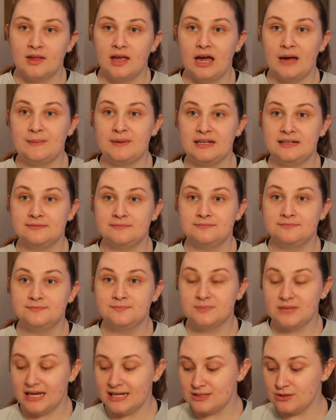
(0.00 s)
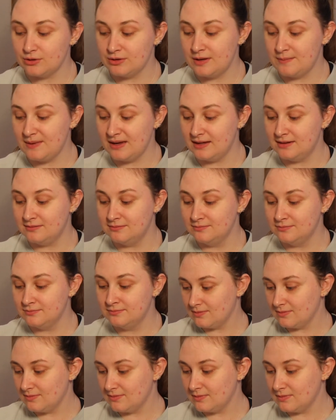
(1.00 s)
I mean, it's only been
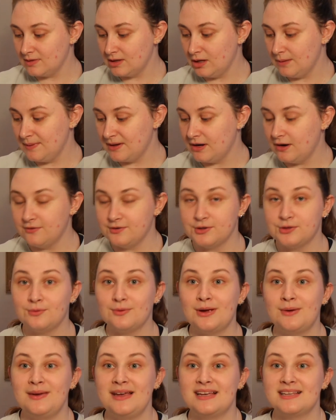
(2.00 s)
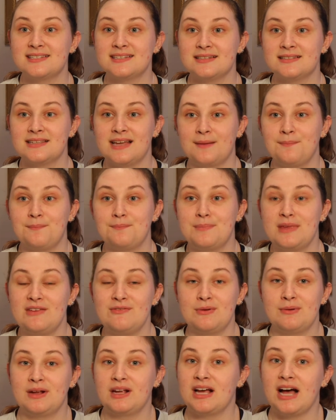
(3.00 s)
a little bit over 3 weeks since I
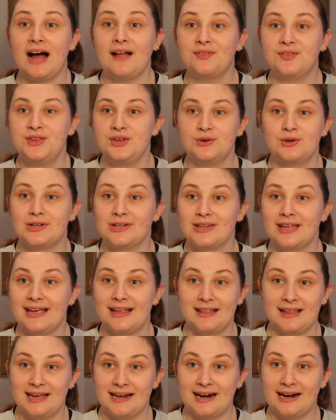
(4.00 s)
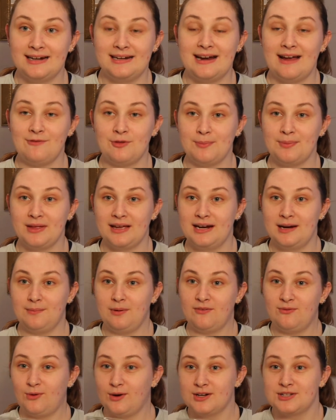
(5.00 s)
even got the ukulele, and I'd never played it
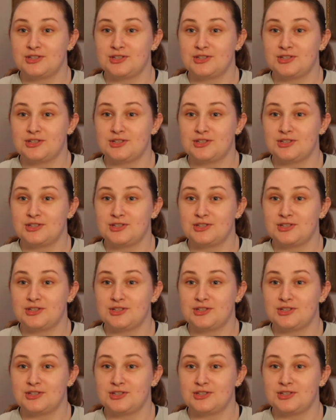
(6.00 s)
before.